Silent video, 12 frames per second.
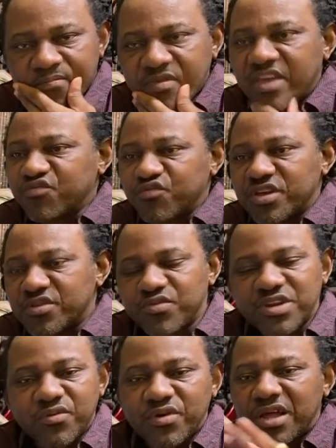Get real.
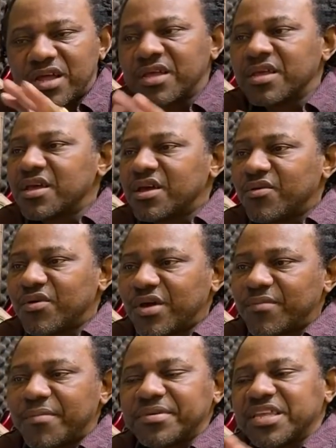We know what
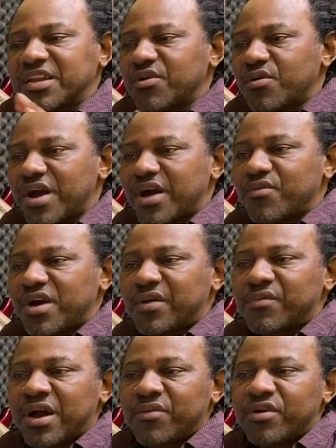let me tell you where, where,
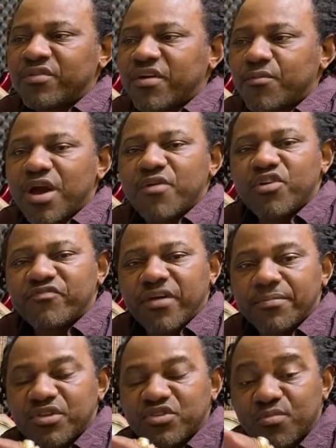where I run from. Where I run
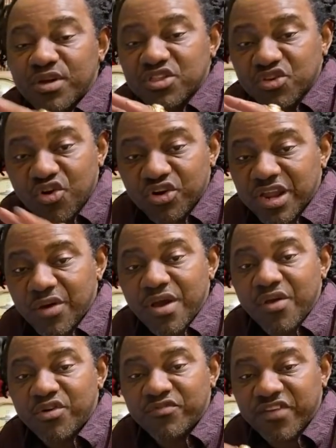from the too much gun and
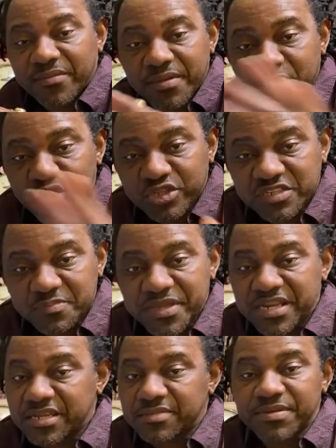where I run from the blood
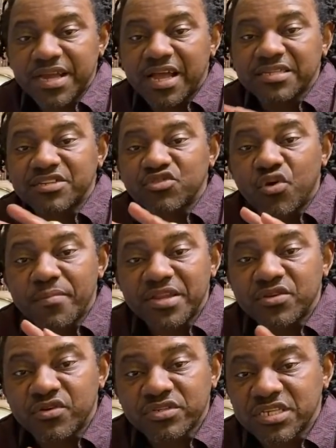spilling because it don't
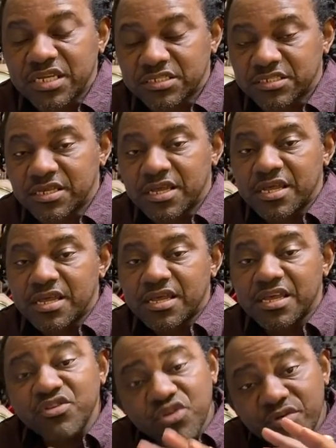make no sense.
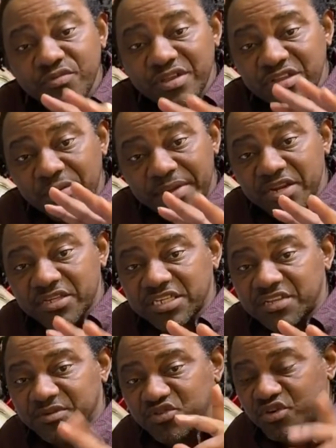You know, it don't make no
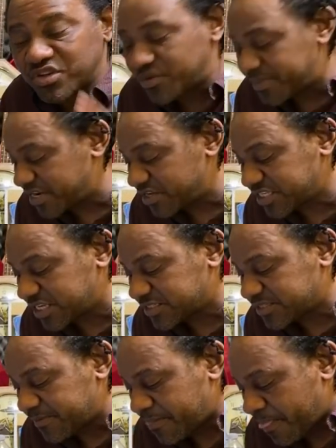sense. Make sure it don't make no
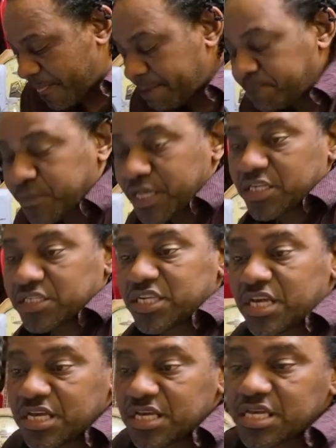sense. You
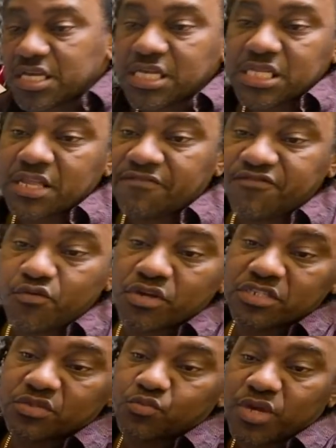see, the
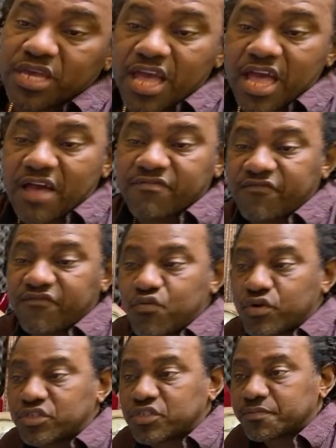force, we can't have the
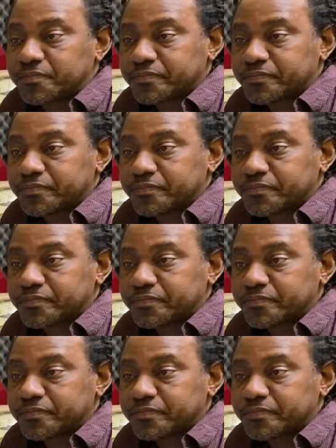force.